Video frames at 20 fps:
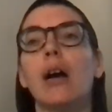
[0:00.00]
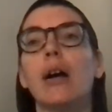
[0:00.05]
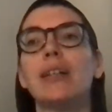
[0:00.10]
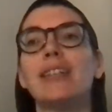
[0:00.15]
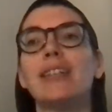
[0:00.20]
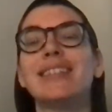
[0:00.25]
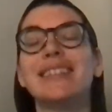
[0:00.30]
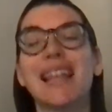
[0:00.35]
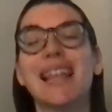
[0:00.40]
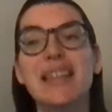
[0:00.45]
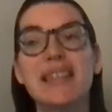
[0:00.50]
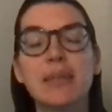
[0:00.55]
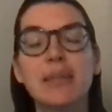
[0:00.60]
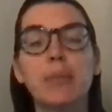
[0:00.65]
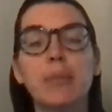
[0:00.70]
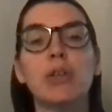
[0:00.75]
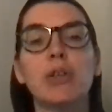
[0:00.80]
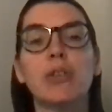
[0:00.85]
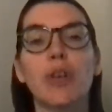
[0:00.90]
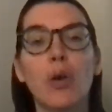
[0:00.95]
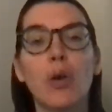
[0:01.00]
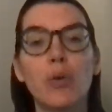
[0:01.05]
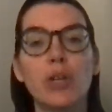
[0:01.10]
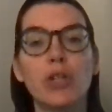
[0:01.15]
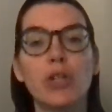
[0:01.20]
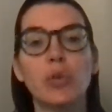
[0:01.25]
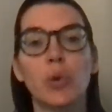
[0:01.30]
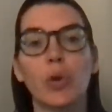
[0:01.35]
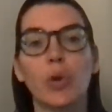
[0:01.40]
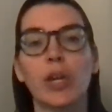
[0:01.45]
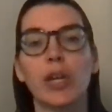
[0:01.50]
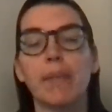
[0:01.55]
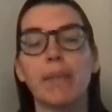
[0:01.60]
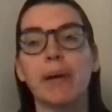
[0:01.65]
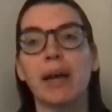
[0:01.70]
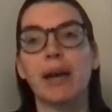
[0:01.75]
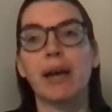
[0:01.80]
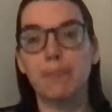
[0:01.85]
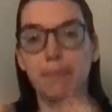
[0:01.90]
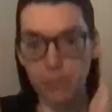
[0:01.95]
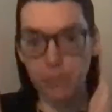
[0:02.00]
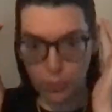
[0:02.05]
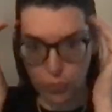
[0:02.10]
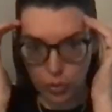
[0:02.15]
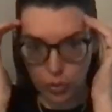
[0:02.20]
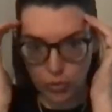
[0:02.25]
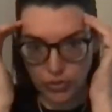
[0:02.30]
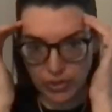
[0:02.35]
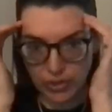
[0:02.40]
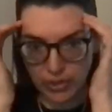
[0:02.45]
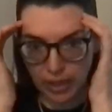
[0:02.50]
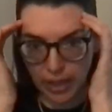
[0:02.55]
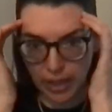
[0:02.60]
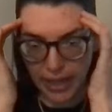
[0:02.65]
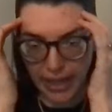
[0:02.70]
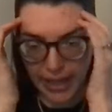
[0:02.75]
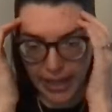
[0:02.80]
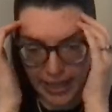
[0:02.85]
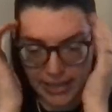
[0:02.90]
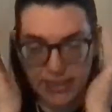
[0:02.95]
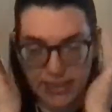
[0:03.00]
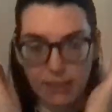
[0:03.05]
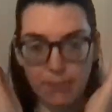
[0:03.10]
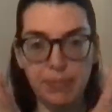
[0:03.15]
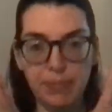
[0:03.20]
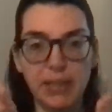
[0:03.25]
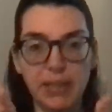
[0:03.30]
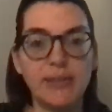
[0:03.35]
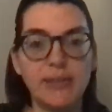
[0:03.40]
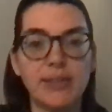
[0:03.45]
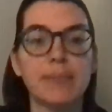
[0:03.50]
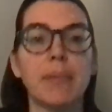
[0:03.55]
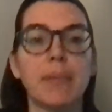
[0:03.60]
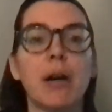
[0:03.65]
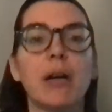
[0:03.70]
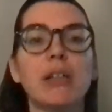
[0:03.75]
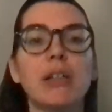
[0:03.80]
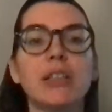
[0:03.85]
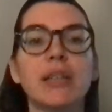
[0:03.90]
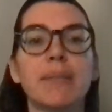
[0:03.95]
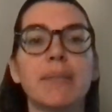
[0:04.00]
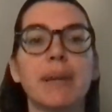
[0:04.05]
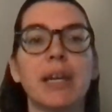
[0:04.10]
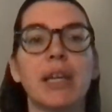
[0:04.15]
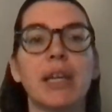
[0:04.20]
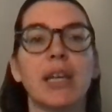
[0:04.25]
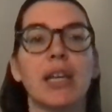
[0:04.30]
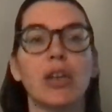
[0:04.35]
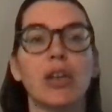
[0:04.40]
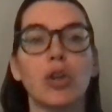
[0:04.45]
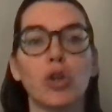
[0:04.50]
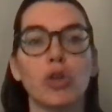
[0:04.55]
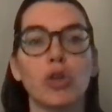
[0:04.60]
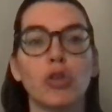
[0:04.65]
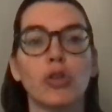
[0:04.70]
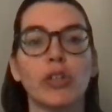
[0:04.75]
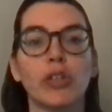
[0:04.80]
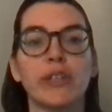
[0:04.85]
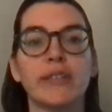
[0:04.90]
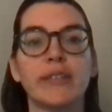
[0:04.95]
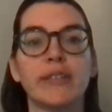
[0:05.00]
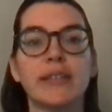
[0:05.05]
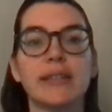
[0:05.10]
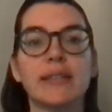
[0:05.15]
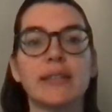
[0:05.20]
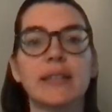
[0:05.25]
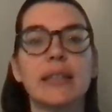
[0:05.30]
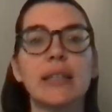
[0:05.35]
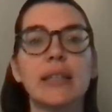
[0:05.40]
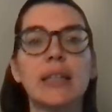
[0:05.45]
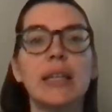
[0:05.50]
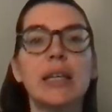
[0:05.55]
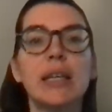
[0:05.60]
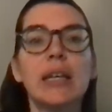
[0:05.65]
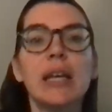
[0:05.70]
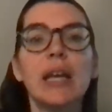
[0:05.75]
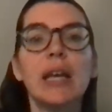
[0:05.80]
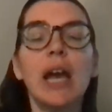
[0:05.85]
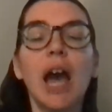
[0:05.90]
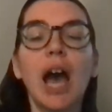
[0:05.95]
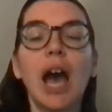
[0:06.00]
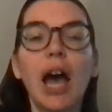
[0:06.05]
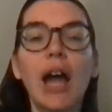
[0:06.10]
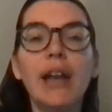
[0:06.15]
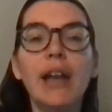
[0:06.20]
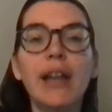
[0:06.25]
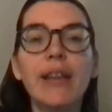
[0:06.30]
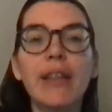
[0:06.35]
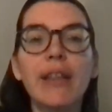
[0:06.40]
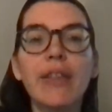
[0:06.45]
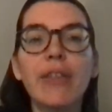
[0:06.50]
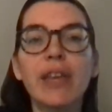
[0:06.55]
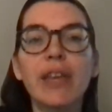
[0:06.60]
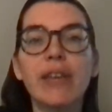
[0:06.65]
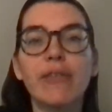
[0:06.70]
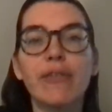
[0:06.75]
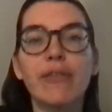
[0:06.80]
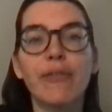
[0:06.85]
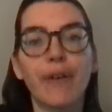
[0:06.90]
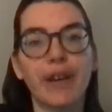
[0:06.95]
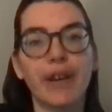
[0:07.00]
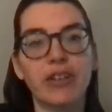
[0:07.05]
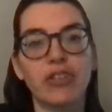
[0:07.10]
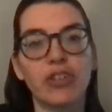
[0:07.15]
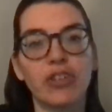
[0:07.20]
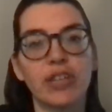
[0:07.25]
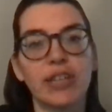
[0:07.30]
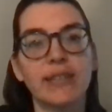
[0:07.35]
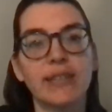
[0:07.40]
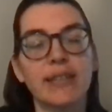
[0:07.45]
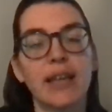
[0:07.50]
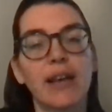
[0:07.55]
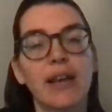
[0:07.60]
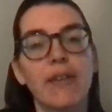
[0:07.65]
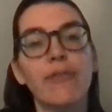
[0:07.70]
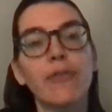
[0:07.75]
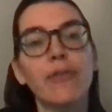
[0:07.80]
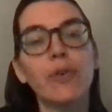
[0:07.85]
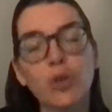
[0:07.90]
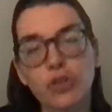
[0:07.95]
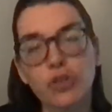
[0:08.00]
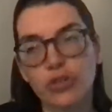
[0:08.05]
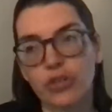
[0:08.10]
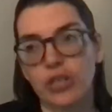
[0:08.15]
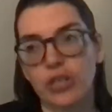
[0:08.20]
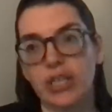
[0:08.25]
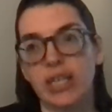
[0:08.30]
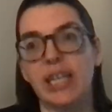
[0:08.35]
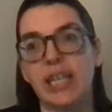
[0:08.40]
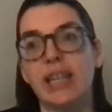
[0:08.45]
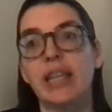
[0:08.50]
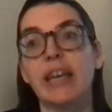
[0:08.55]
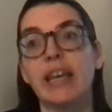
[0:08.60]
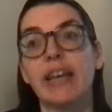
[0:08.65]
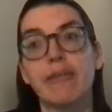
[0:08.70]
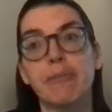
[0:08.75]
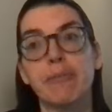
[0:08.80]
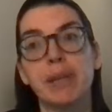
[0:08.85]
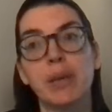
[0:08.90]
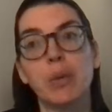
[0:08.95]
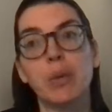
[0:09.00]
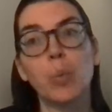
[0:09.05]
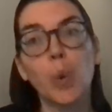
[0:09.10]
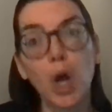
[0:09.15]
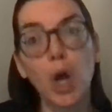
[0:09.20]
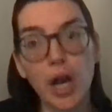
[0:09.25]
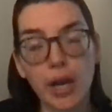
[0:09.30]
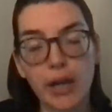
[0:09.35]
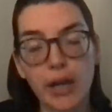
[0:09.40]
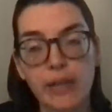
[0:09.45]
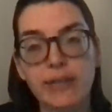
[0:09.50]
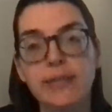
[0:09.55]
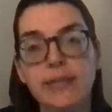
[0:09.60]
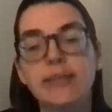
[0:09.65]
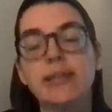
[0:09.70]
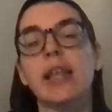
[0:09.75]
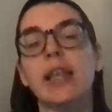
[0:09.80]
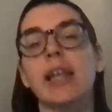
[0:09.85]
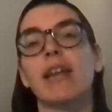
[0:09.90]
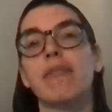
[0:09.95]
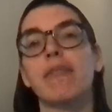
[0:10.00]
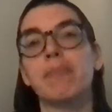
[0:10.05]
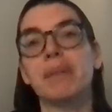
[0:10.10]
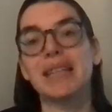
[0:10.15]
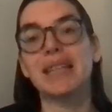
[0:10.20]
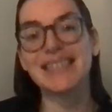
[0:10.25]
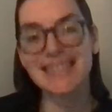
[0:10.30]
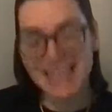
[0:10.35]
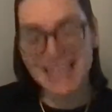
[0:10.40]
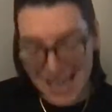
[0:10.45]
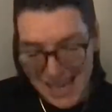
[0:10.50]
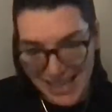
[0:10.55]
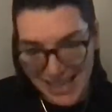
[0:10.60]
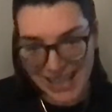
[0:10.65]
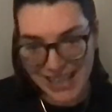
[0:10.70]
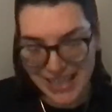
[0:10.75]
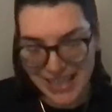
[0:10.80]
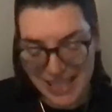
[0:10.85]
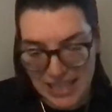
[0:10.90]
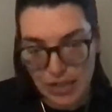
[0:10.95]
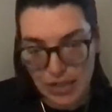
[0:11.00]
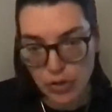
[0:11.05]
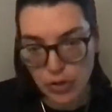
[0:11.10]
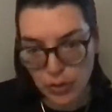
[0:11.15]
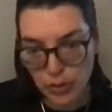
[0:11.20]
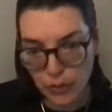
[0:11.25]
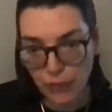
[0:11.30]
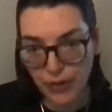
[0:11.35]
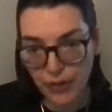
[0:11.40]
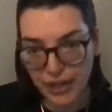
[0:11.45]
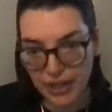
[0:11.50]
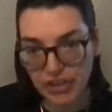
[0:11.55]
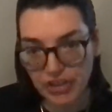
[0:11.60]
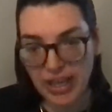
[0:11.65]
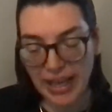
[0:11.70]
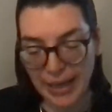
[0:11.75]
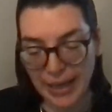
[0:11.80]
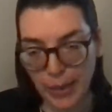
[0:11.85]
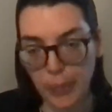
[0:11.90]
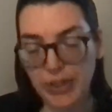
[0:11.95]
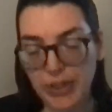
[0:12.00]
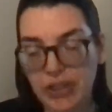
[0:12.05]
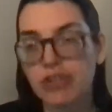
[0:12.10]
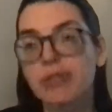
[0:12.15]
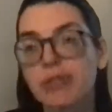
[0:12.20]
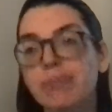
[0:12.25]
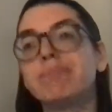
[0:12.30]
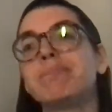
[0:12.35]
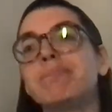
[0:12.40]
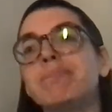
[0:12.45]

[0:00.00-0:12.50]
Sensible is only talking about using our head and being smart and making good choices. Another thing in French is that unfortunately there have been words that have been taken into the French language